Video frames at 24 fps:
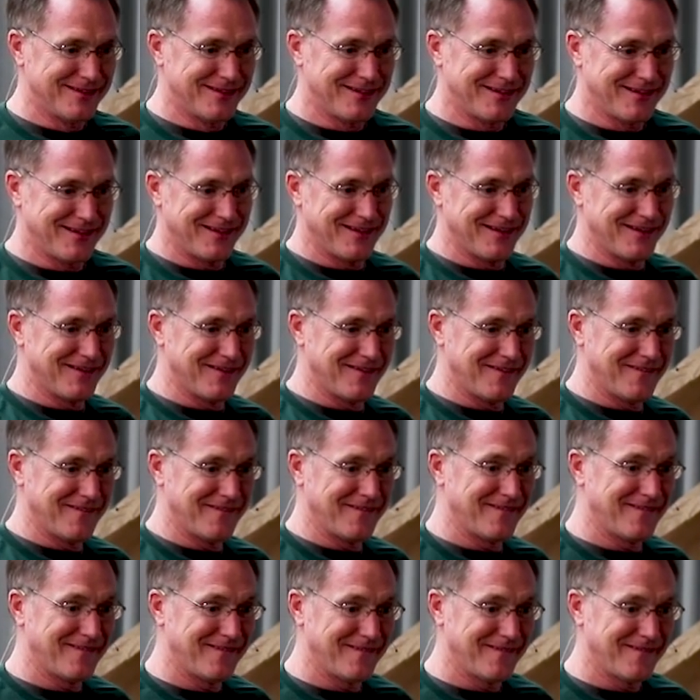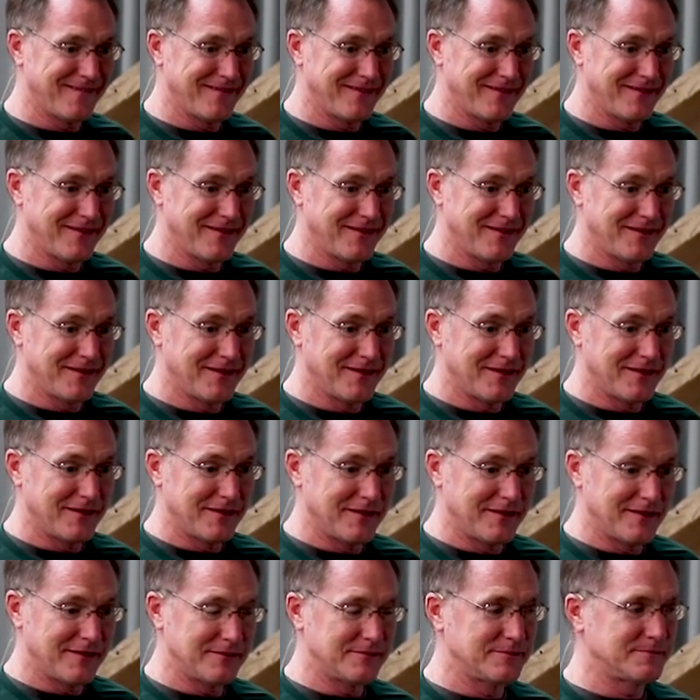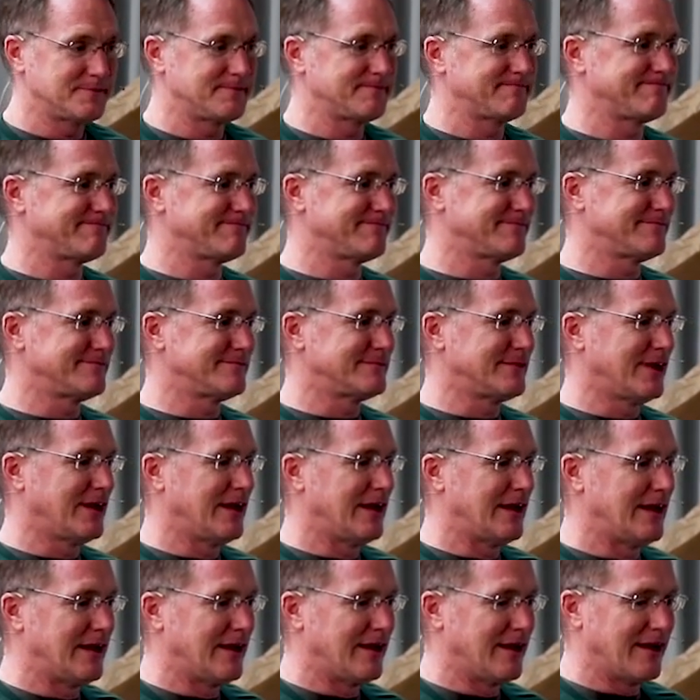(no one is talking)